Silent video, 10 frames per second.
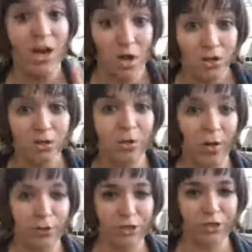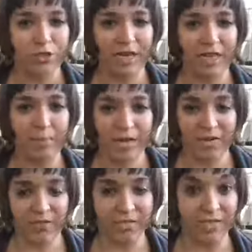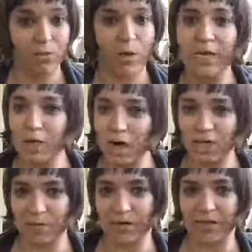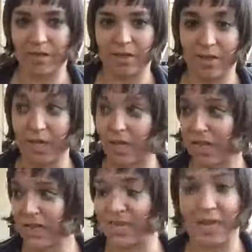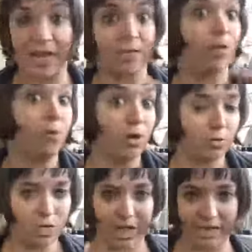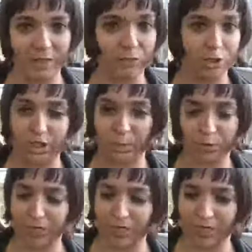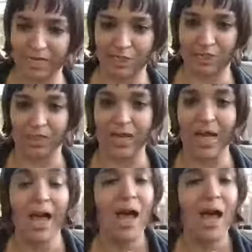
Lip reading: And also, I want you to understand the benefits. That's why I talked about the client that got 3 new clients when she did a presentation.